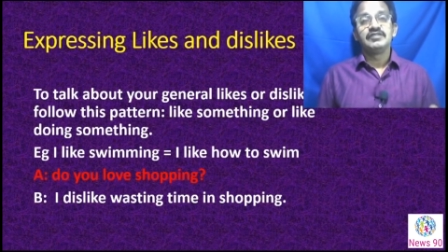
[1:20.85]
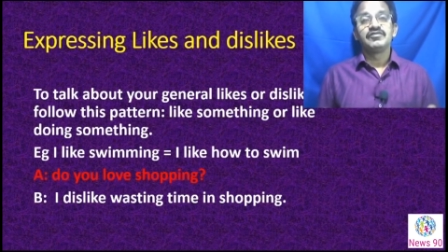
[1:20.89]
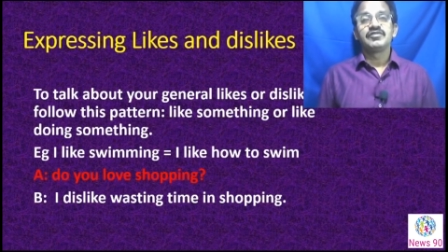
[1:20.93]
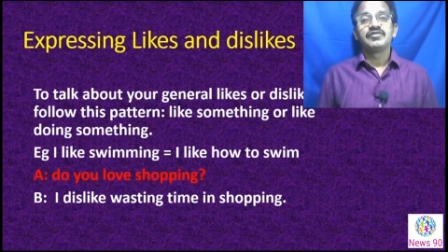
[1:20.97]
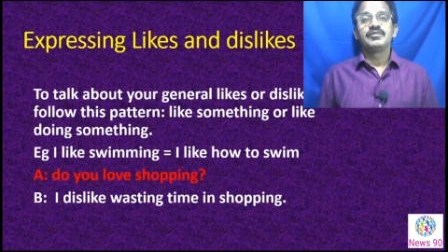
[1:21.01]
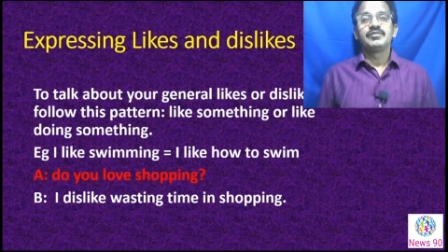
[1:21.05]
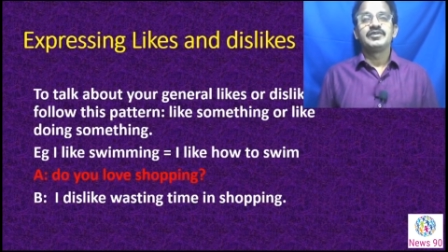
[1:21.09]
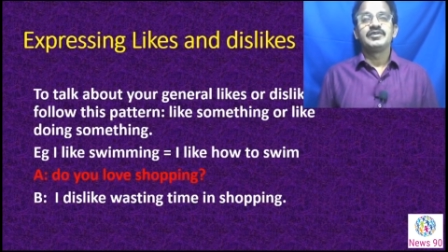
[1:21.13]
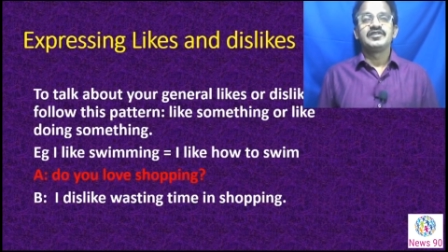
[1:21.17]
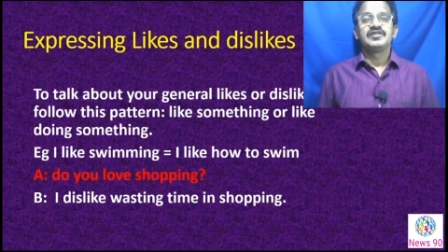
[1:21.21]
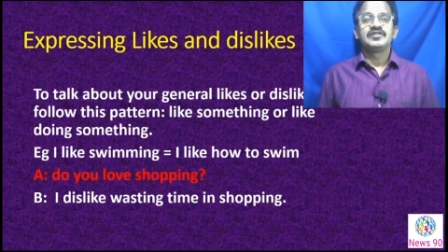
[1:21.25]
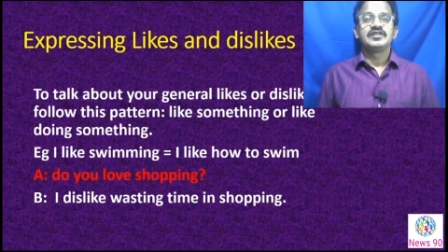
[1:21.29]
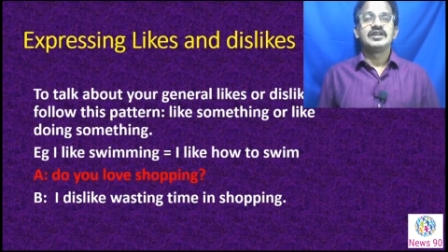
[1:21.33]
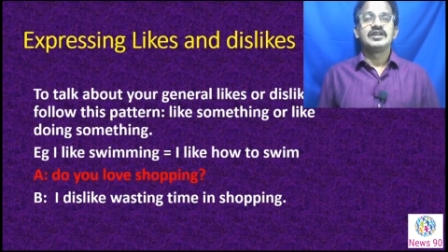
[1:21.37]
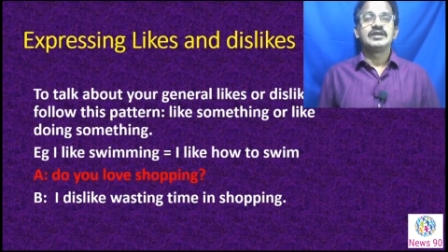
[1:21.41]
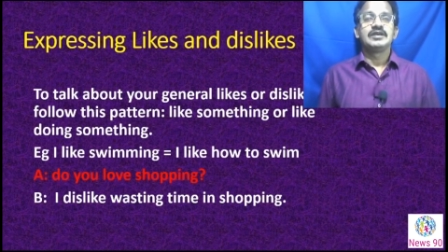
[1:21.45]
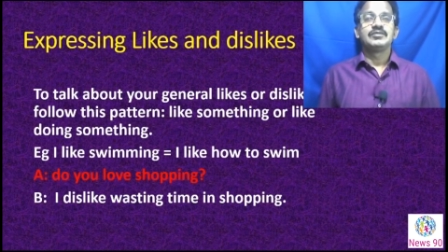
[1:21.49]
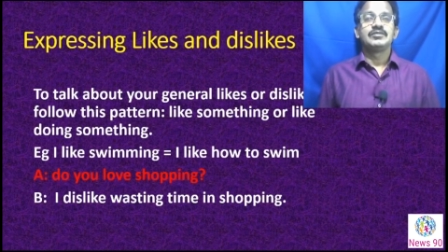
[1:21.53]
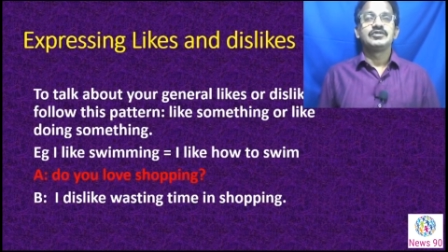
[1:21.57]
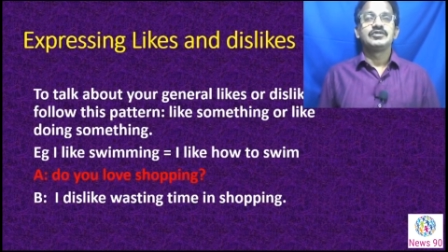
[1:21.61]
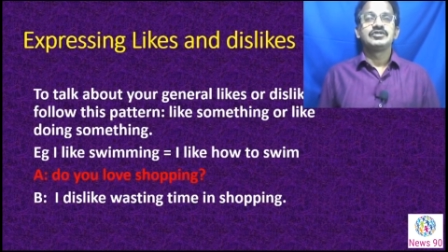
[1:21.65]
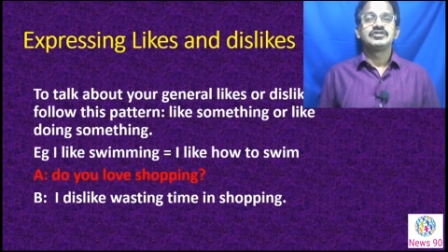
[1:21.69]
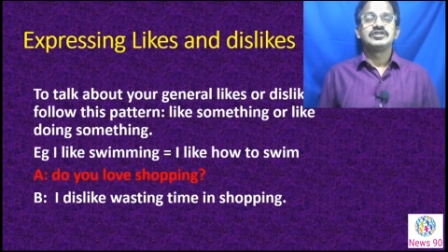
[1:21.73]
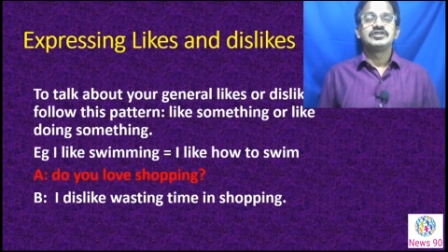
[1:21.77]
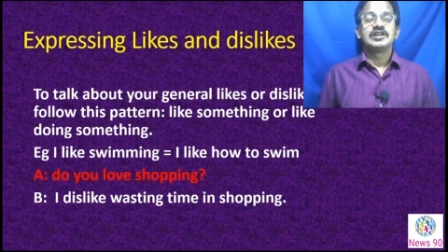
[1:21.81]
information
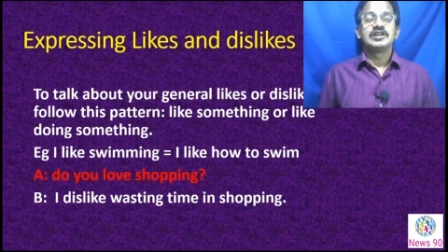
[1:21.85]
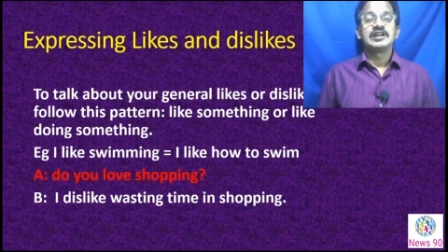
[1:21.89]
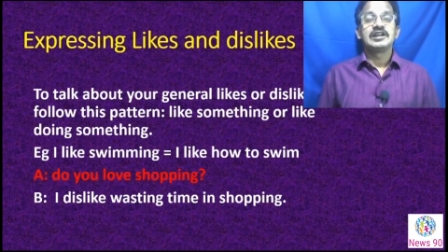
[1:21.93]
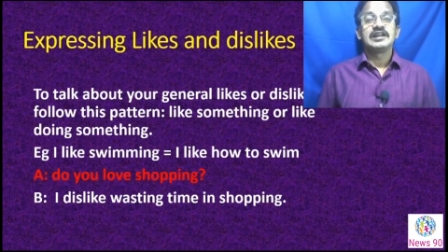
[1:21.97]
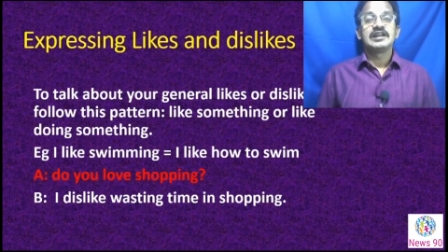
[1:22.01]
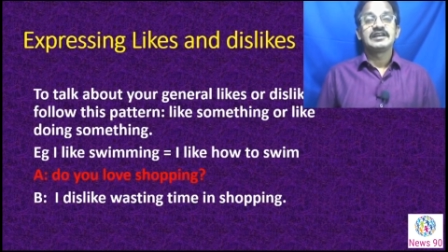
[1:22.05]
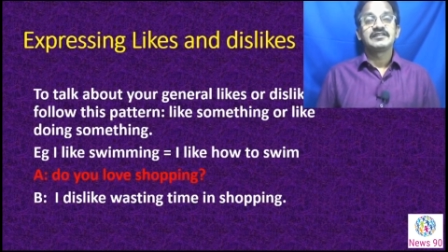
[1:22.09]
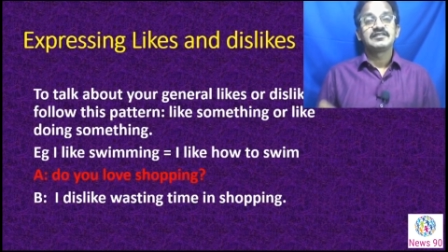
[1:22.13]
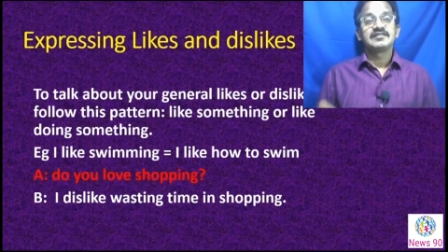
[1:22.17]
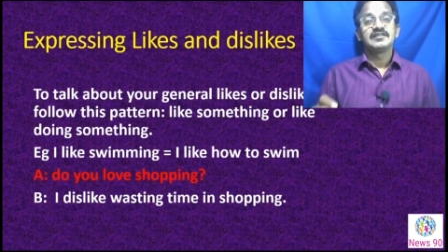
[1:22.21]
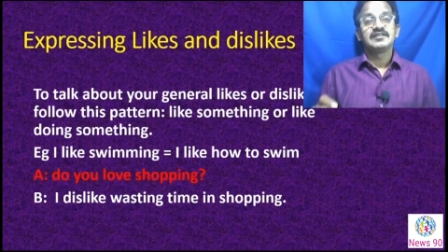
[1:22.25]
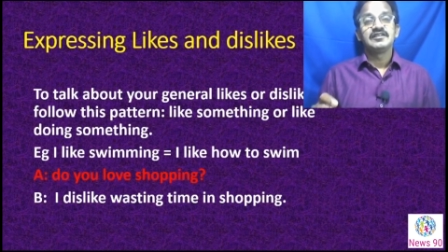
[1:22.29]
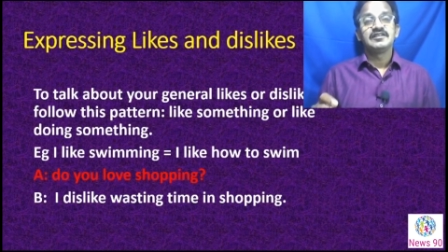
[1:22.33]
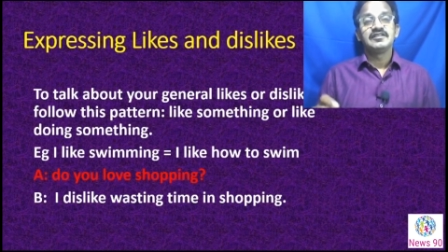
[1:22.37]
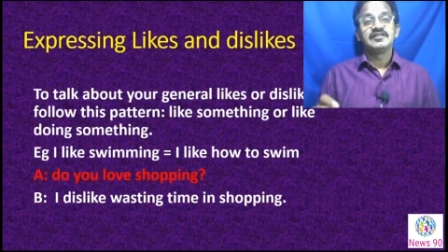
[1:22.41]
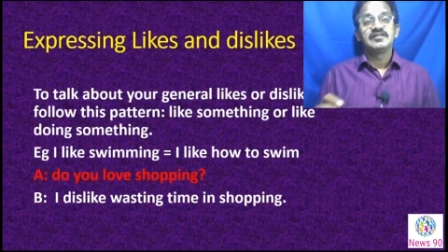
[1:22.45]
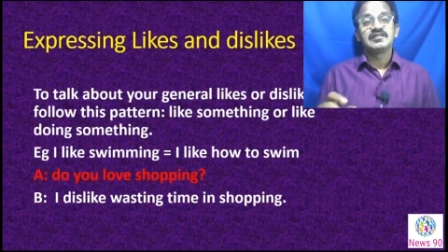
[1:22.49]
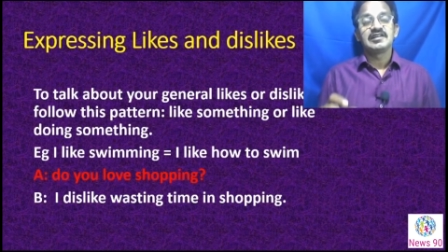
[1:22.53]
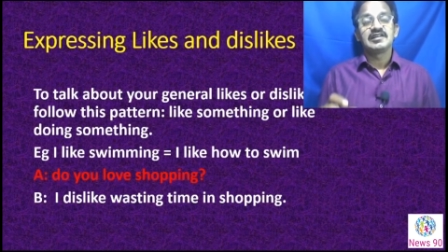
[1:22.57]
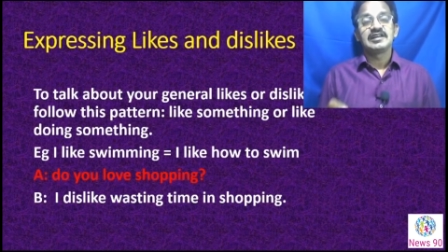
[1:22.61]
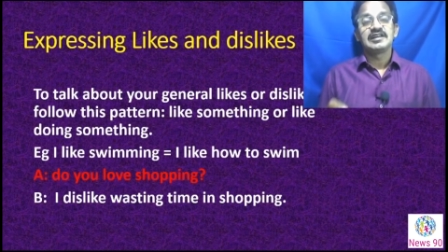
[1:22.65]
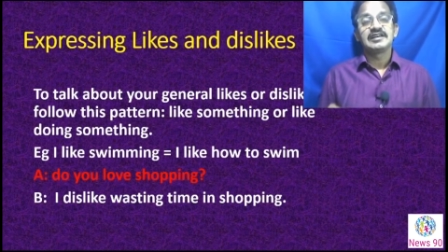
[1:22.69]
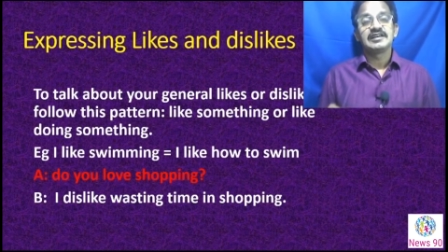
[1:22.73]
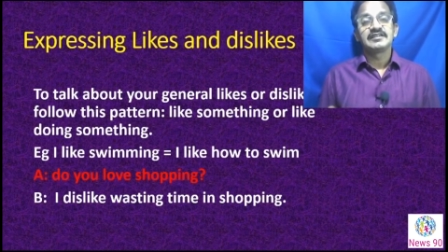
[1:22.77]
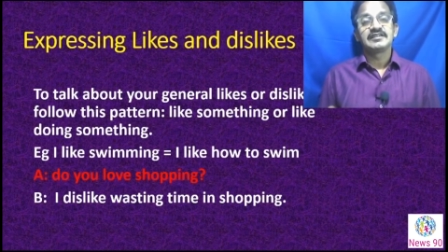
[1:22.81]
about the likes and
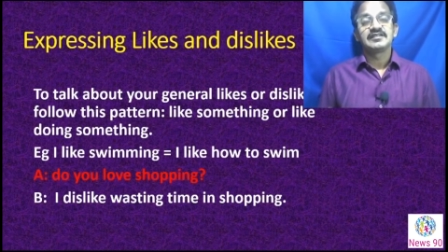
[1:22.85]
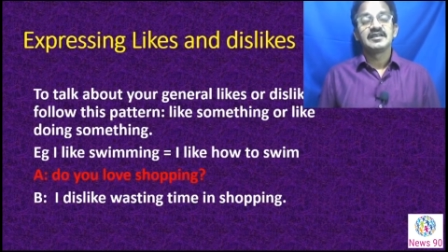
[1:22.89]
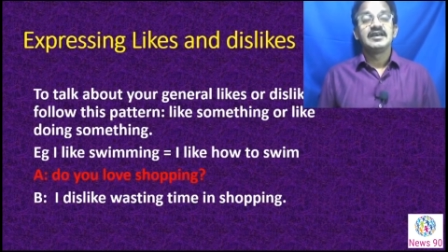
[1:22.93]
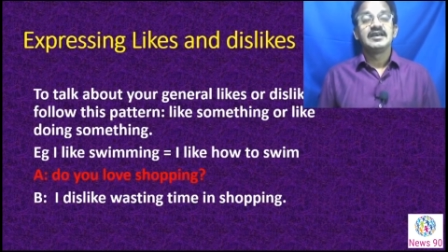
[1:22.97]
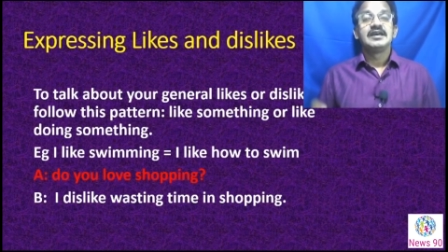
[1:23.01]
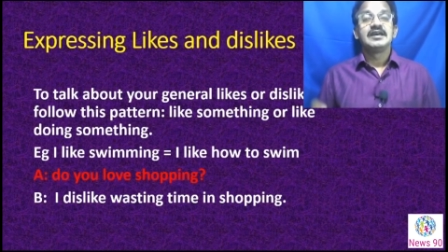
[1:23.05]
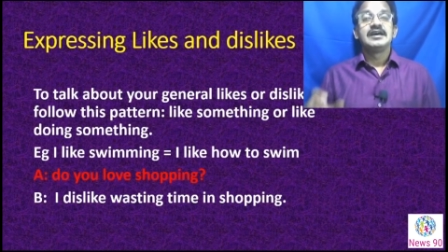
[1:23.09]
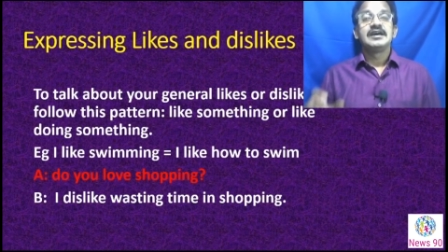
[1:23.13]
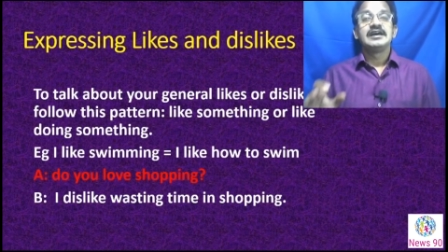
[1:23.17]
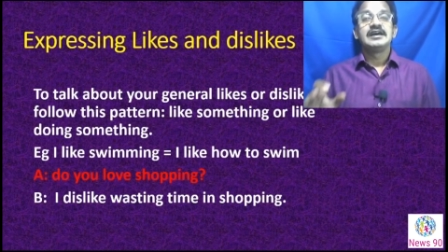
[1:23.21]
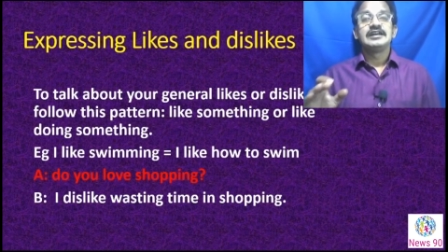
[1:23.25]
dislikes